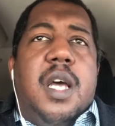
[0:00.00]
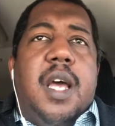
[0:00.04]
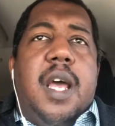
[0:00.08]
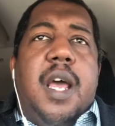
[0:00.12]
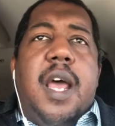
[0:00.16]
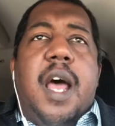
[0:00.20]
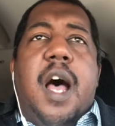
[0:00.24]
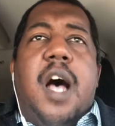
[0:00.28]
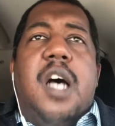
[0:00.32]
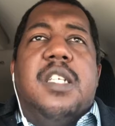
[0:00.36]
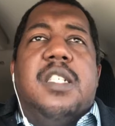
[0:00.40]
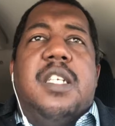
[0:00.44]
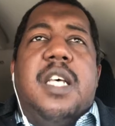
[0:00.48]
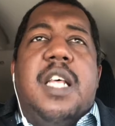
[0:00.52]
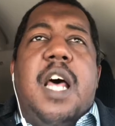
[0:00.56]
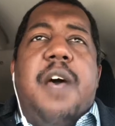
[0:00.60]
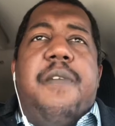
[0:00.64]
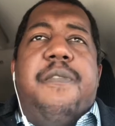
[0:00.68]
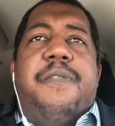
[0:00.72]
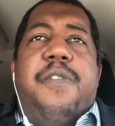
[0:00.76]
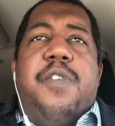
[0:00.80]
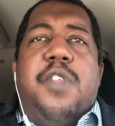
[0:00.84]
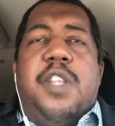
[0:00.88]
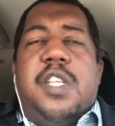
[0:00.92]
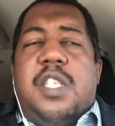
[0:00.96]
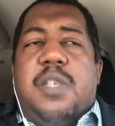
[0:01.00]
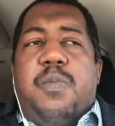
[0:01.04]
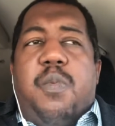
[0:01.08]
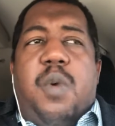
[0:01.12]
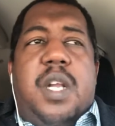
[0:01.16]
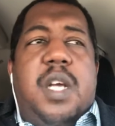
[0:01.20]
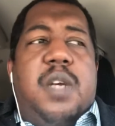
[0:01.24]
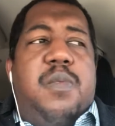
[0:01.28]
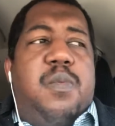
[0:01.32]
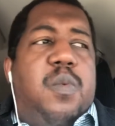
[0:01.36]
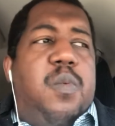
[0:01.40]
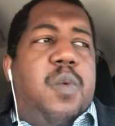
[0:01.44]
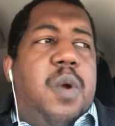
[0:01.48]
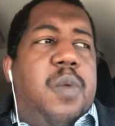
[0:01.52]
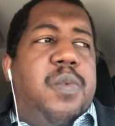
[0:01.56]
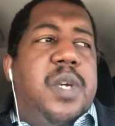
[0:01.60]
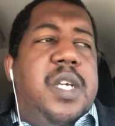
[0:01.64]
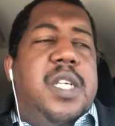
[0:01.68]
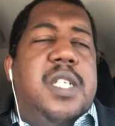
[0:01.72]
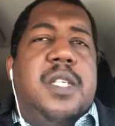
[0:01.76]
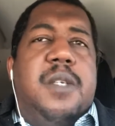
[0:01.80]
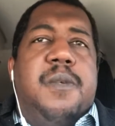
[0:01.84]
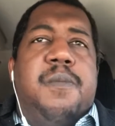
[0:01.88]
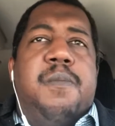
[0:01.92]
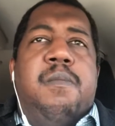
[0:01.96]
And I'll say that for this one
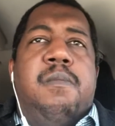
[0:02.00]
reason.